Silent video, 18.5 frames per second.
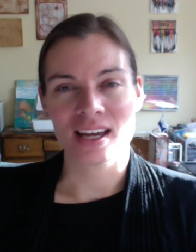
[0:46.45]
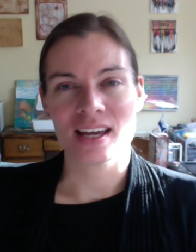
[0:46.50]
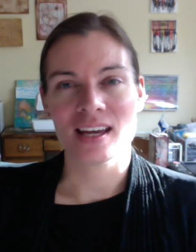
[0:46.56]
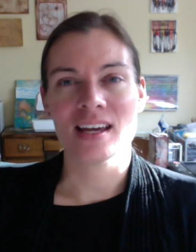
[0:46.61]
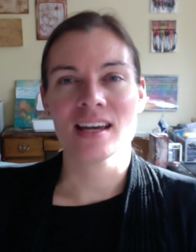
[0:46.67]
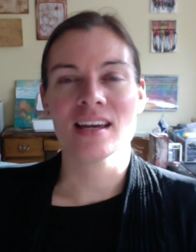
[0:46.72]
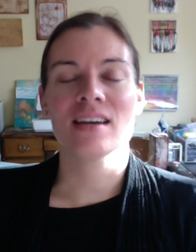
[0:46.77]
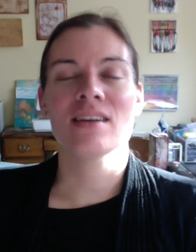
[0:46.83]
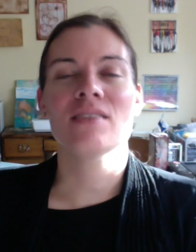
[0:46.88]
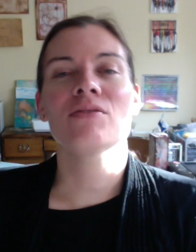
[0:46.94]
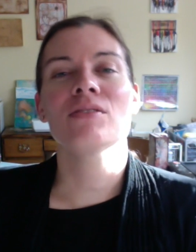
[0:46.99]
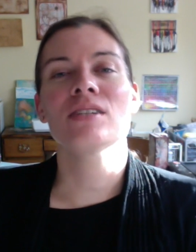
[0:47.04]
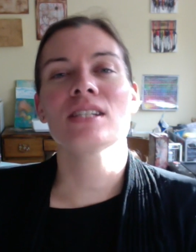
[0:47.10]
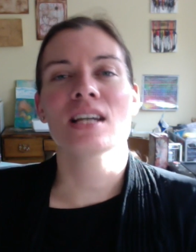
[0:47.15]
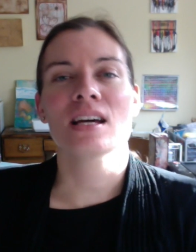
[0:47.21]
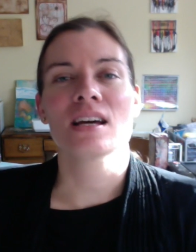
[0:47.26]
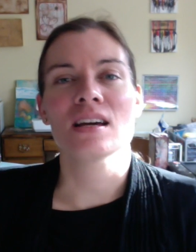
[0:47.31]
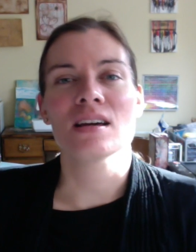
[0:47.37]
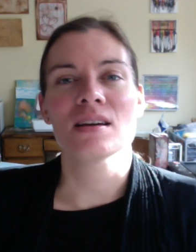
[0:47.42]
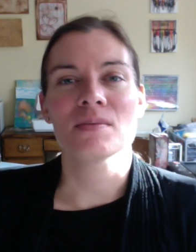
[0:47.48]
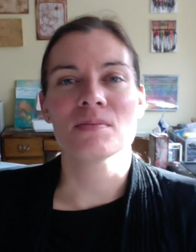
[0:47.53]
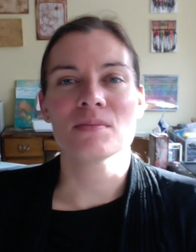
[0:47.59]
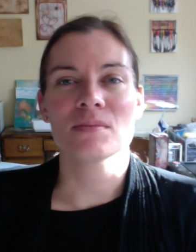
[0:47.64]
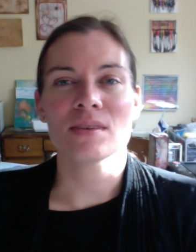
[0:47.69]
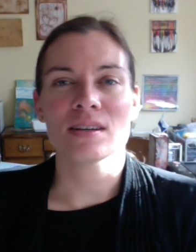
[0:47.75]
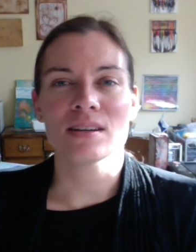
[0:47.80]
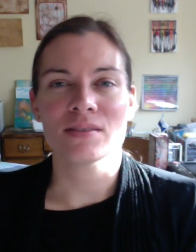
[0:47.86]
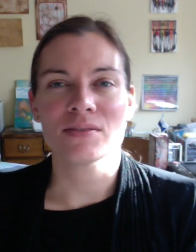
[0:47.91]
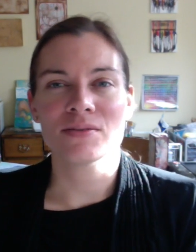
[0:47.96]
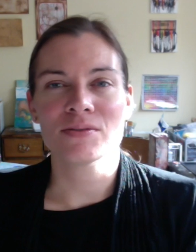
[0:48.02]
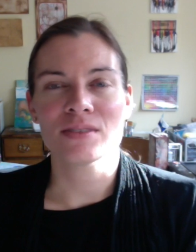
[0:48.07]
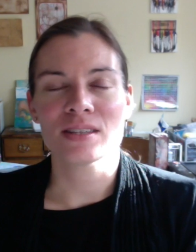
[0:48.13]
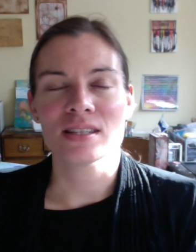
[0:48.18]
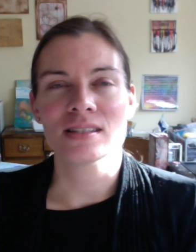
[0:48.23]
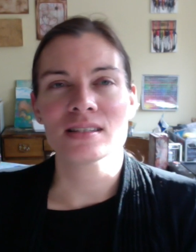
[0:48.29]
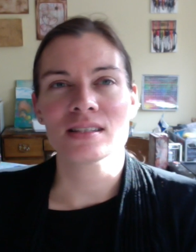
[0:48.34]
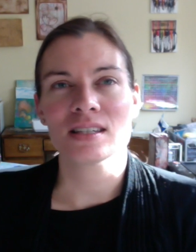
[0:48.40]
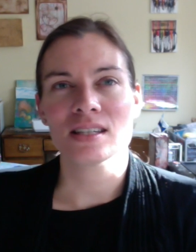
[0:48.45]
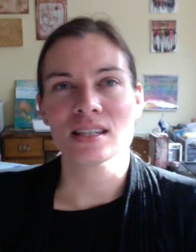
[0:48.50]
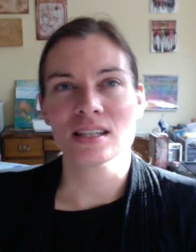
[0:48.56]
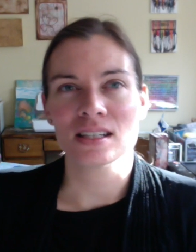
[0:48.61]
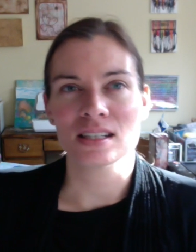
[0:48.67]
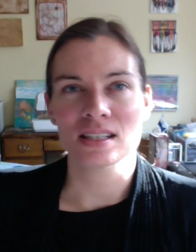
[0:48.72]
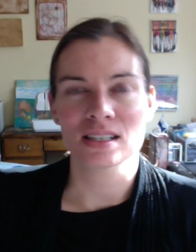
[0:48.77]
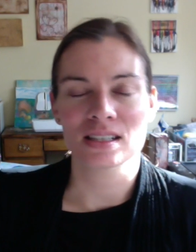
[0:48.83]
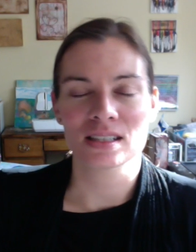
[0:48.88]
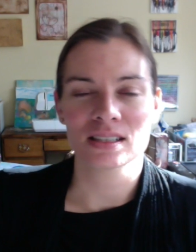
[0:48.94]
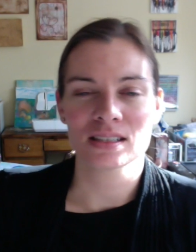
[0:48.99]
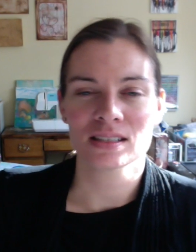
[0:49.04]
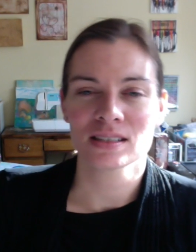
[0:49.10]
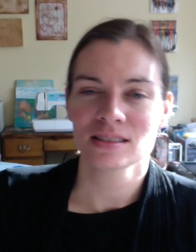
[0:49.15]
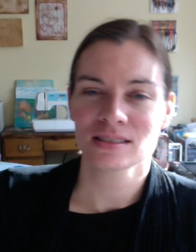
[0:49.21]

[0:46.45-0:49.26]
every time of this year,